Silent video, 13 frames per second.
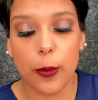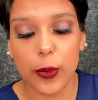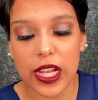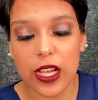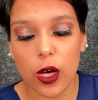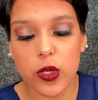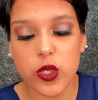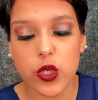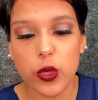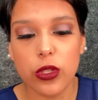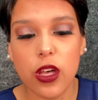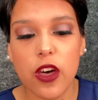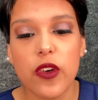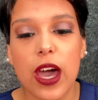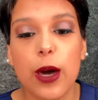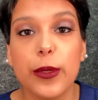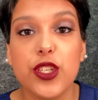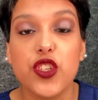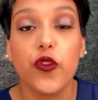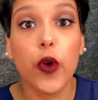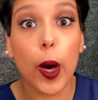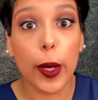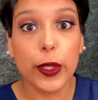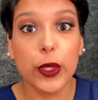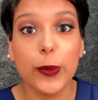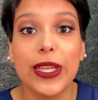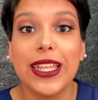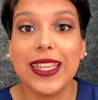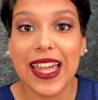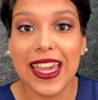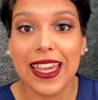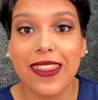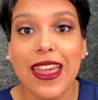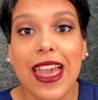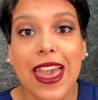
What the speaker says: but I also love how much volume and length